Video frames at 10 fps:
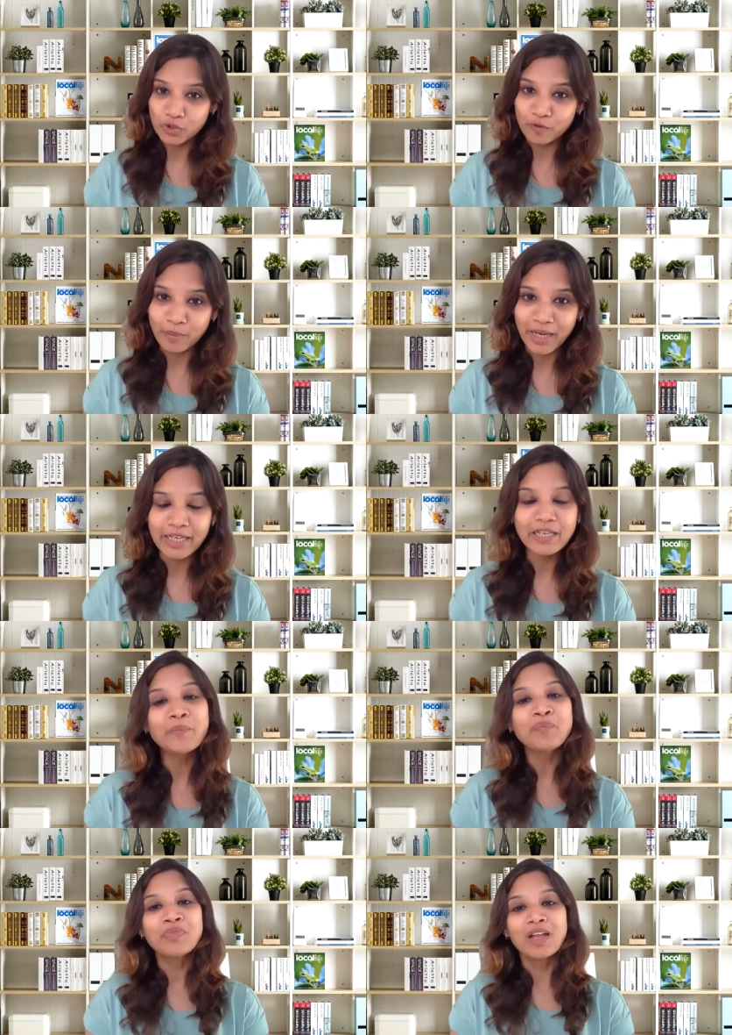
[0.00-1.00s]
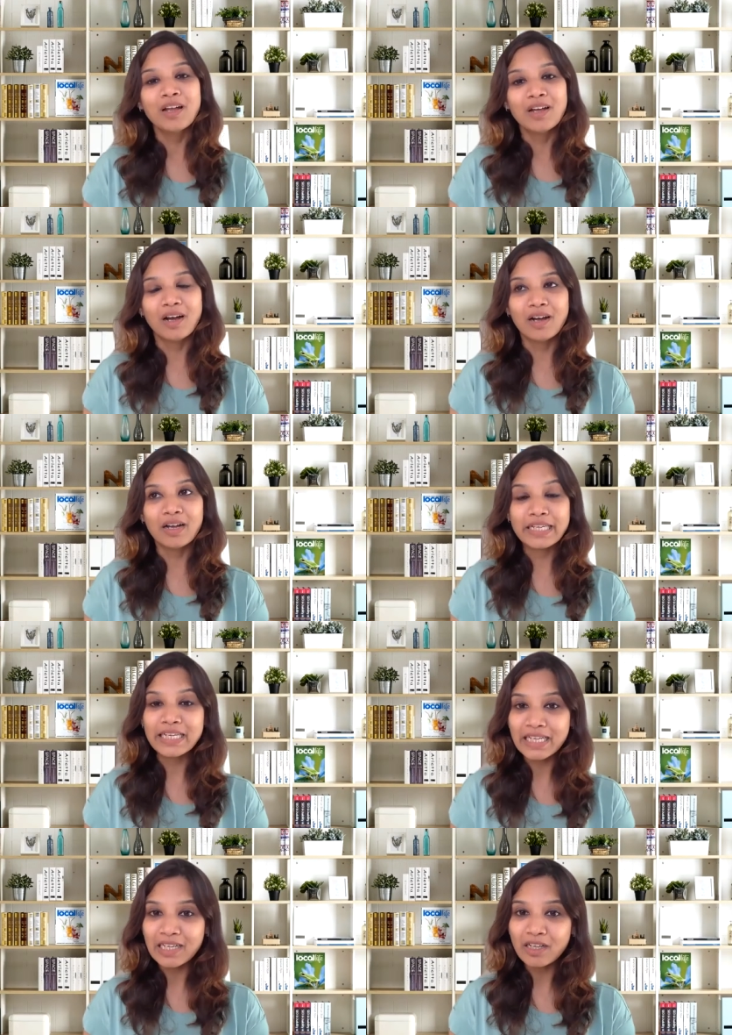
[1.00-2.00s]
of mine,
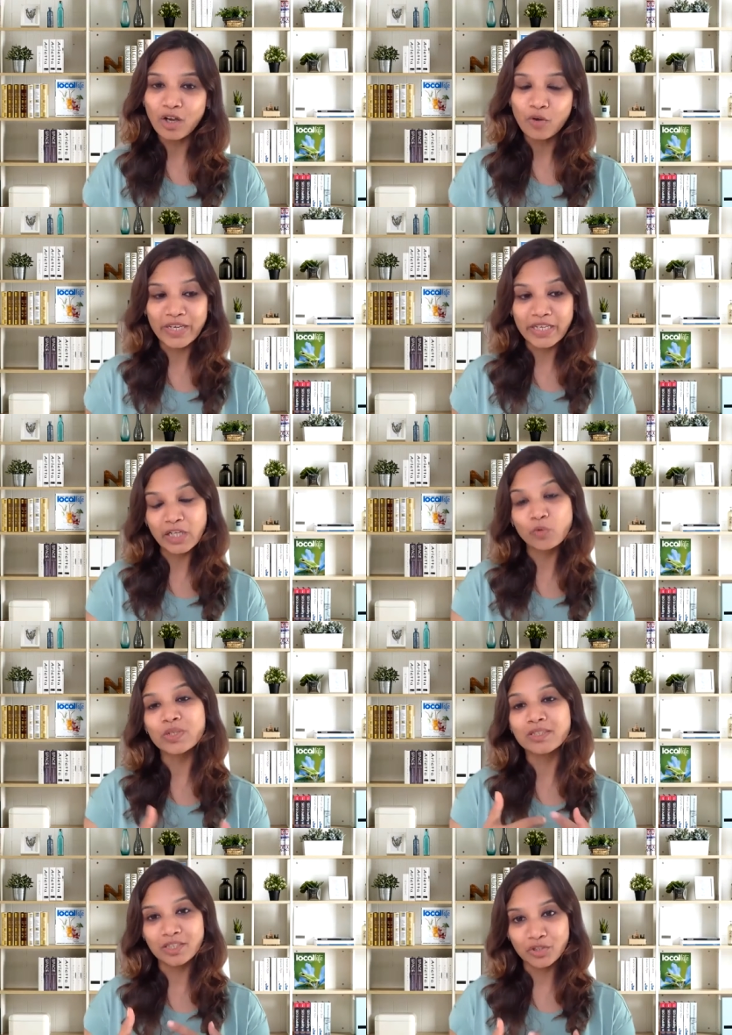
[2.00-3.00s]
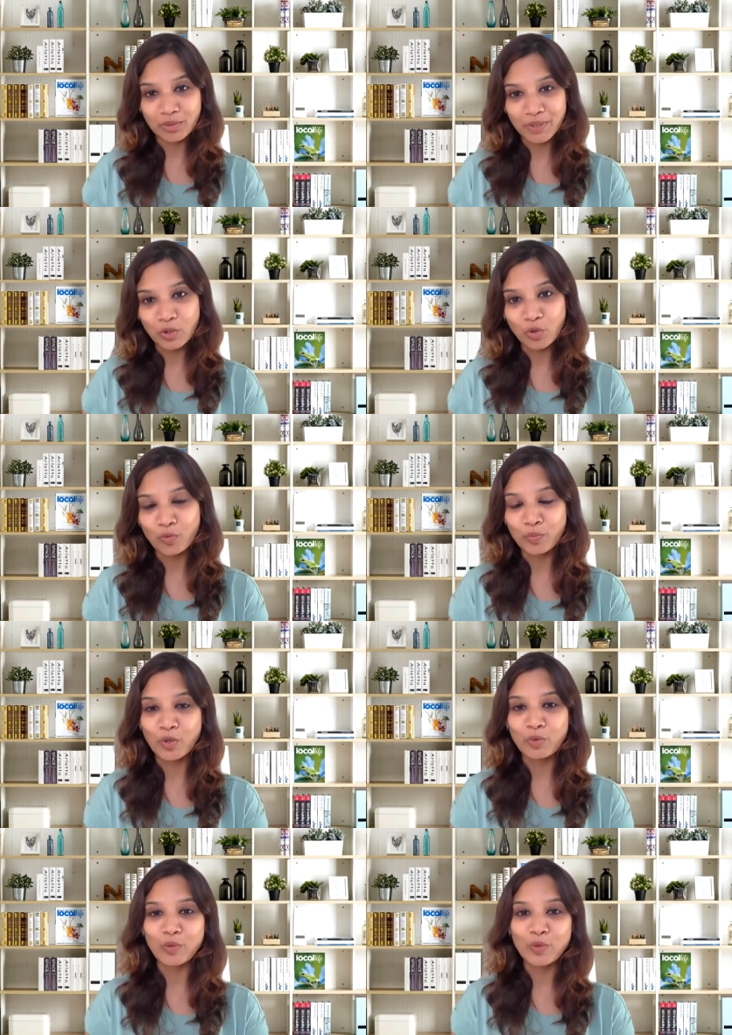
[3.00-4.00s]
when he was teaching me
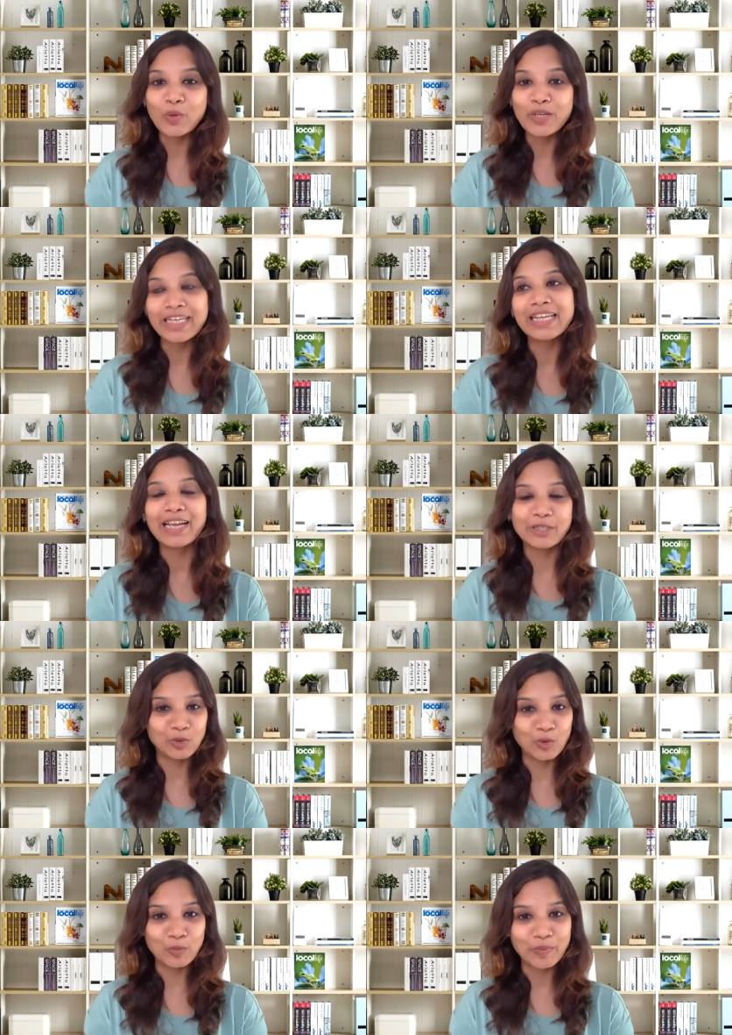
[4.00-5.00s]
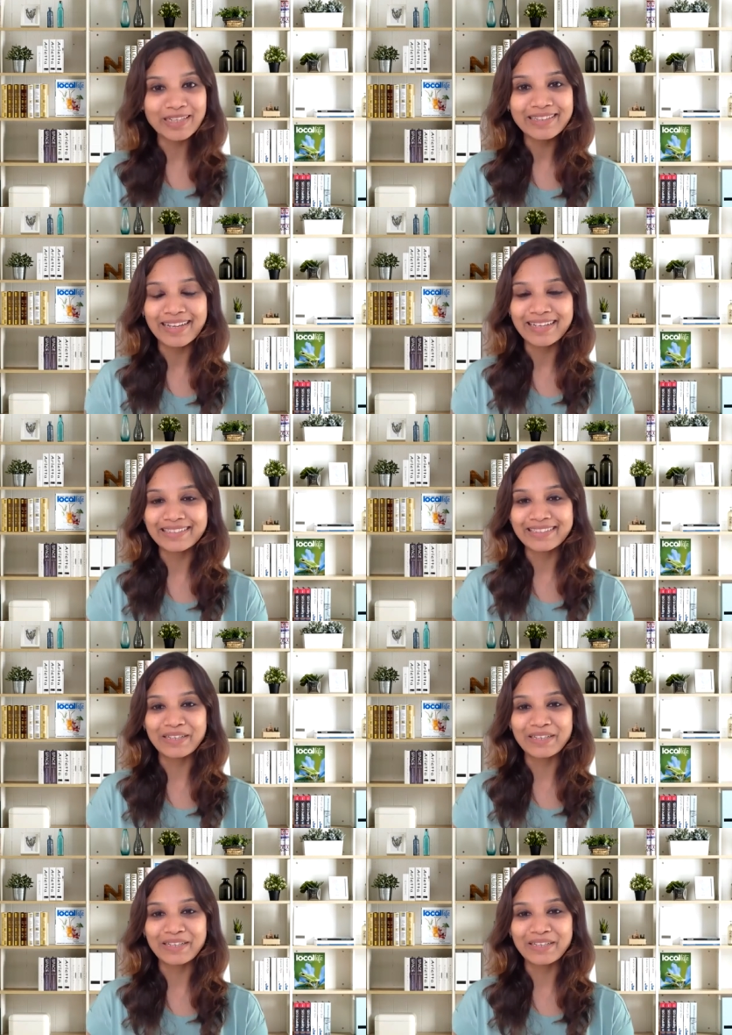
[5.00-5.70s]
Ho'oponopono, he had told me that